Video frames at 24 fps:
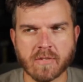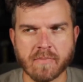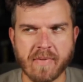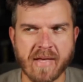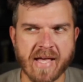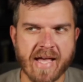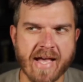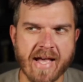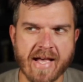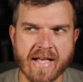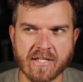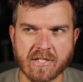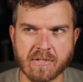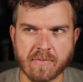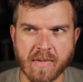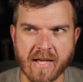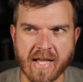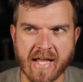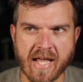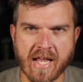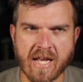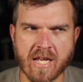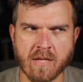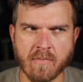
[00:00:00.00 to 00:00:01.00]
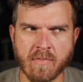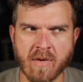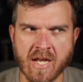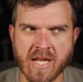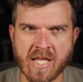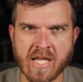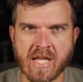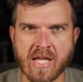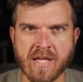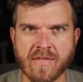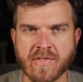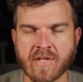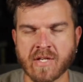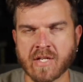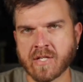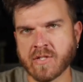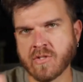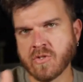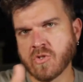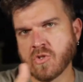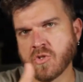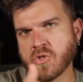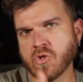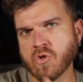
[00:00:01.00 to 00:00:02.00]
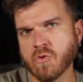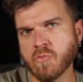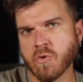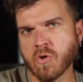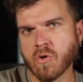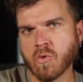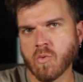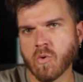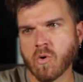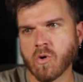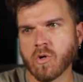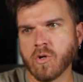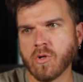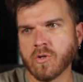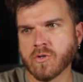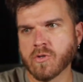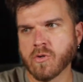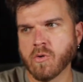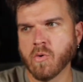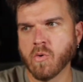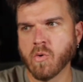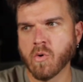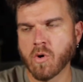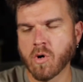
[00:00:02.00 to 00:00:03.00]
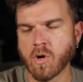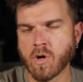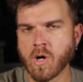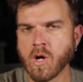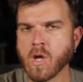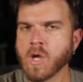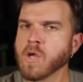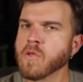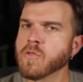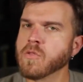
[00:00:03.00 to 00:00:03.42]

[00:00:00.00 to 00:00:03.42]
past by anybody in the consumer world or